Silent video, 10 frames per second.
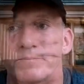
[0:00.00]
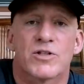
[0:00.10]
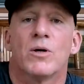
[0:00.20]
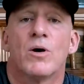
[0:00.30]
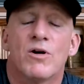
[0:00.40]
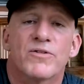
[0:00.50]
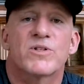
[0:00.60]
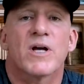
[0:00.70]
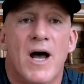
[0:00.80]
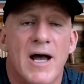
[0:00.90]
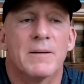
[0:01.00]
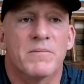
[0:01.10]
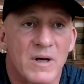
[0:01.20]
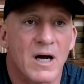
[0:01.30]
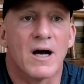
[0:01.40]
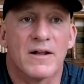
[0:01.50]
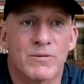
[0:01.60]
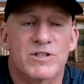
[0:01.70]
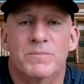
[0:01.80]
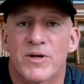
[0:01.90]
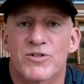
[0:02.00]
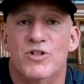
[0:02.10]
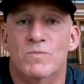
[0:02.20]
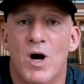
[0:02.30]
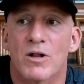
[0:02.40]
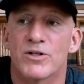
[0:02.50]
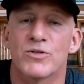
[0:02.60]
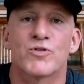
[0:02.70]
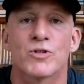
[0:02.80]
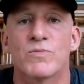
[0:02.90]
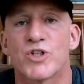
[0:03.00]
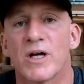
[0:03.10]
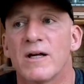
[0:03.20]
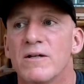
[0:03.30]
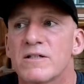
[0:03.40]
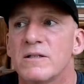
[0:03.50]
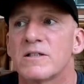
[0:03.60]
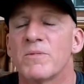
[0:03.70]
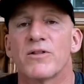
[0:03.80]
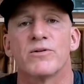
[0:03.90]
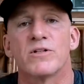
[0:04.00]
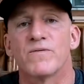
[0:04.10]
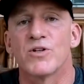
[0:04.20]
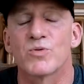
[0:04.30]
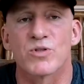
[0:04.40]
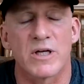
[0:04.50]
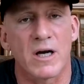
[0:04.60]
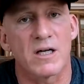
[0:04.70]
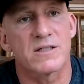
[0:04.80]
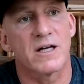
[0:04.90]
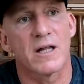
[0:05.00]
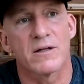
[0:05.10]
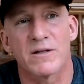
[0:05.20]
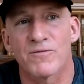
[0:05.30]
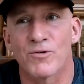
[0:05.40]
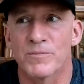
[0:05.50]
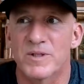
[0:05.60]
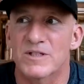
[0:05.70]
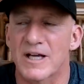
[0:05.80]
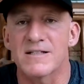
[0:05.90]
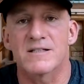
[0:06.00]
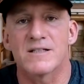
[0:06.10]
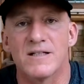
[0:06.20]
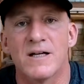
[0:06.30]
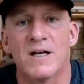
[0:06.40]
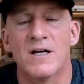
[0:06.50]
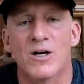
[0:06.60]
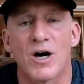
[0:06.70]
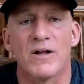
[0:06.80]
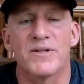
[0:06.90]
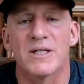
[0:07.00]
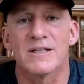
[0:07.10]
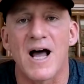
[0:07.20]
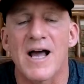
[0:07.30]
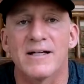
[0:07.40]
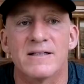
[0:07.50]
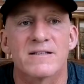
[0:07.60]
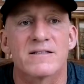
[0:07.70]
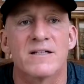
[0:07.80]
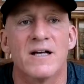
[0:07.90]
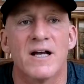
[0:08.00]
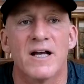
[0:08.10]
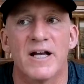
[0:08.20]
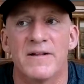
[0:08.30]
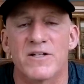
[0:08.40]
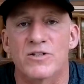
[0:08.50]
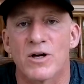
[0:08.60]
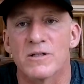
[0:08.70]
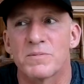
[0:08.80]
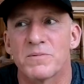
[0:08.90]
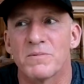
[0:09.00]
So over time, there was a bunch of smaller YouTube channels and some other individuals that got together. They formed this entity called the Alliance, and they started